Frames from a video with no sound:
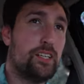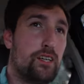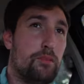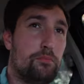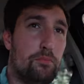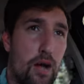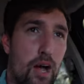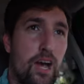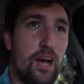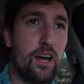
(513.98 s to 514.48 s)

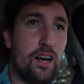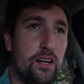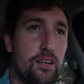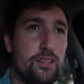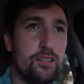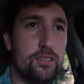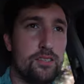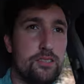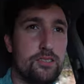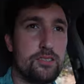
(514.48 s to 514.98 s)
but
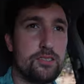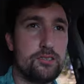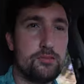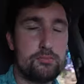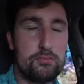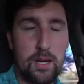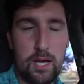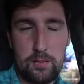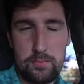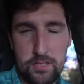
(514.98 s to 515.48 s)

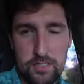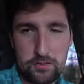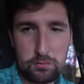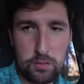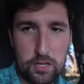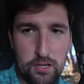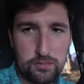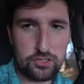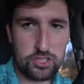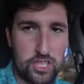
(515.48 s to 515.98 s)
maybe it's
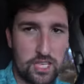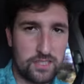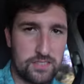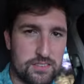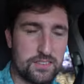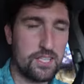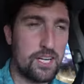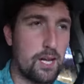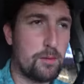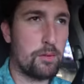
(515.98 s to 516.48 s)
worth
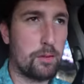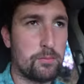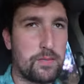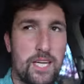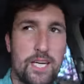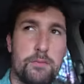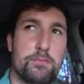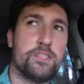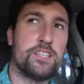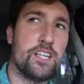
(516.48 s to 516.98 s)
chasing up. I'm
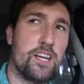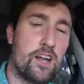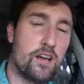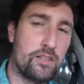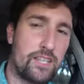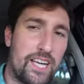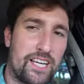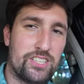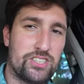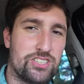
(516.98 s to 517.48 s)
keeping the
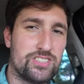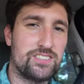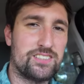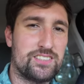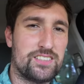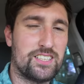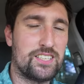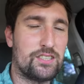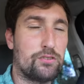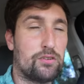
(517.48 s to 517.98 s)
location
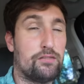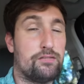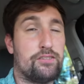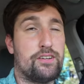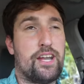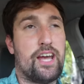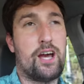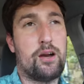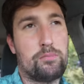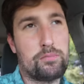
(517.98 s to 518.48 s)
secret for
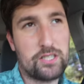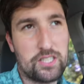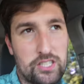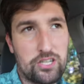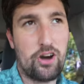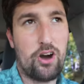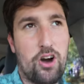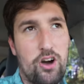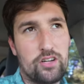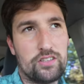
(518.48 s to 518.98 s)
now
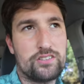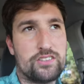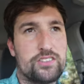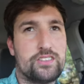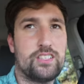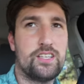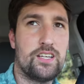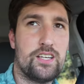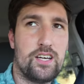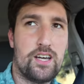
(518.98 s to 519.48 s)
because
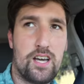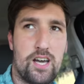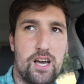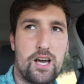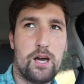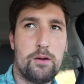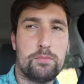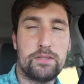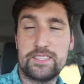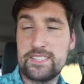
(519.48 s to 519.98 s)

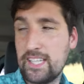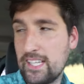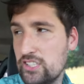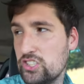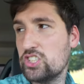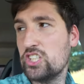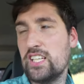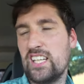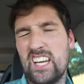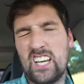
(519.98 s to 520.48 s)

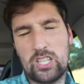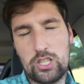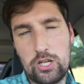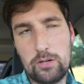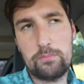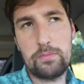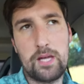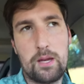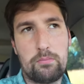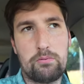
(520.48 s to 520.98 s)
potentially it
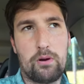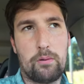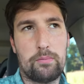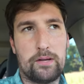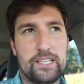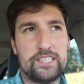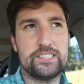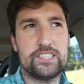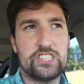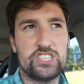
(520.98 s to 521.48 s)
could be a
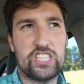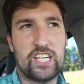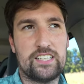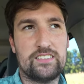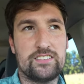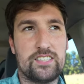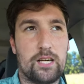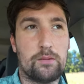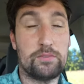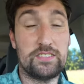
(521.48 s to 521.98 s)
property to
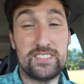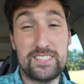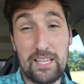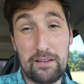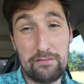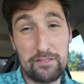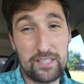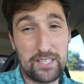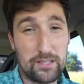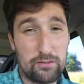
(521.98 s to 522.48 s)
chase up. It's
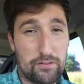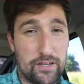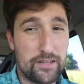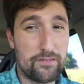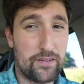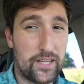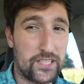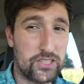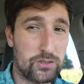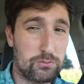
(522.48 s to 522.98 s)
definitely a
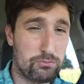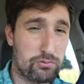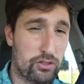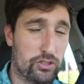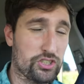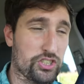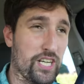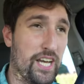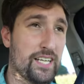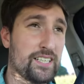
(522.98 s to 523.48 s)
renovation
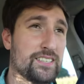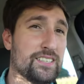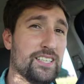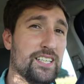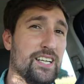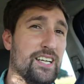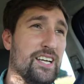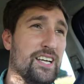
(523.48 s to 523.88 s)
project.